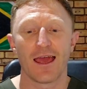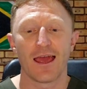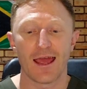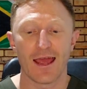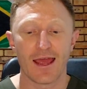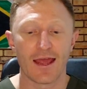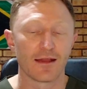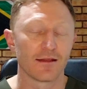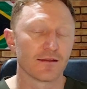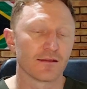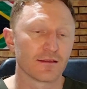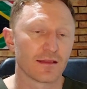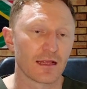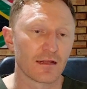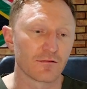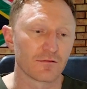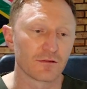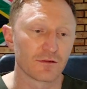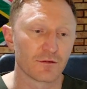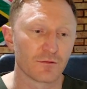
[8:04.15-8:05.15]
and
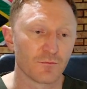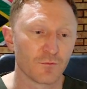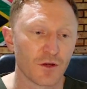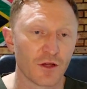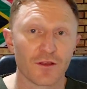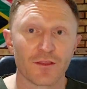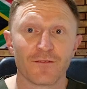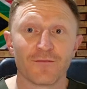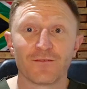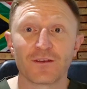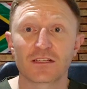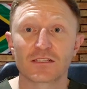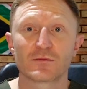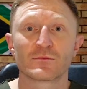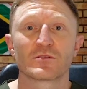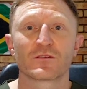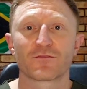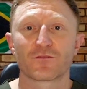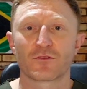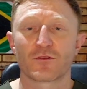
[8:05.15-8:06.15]
that we are the
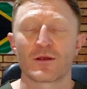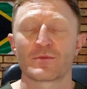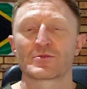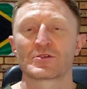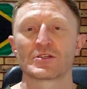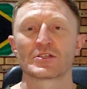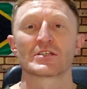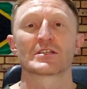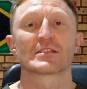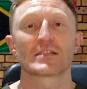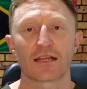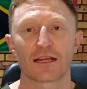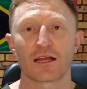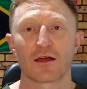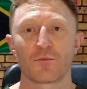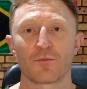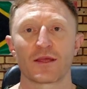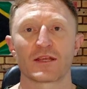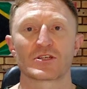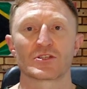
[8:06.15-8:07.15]
victims of corruption just like our
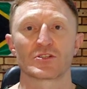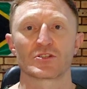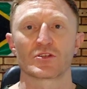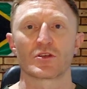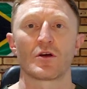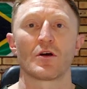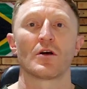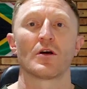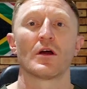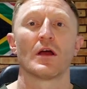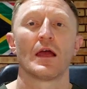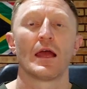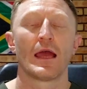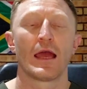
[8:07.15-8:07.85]
patients are.